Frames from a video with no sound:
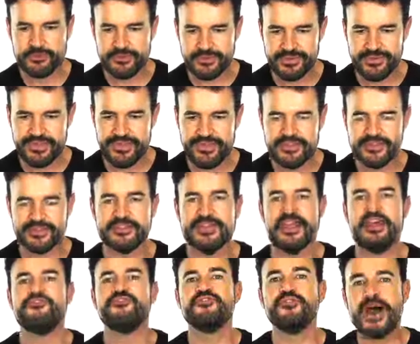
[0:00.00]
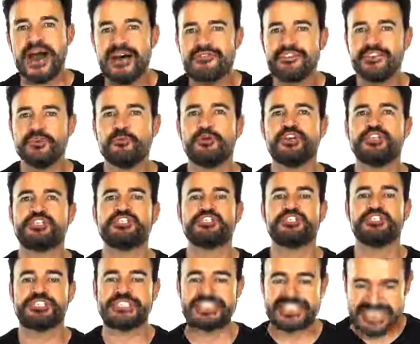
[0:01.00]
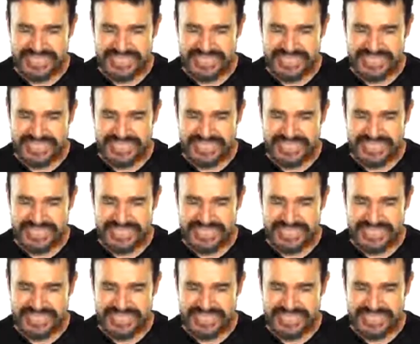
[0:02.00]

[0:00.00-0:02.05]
Please, if you have any questions,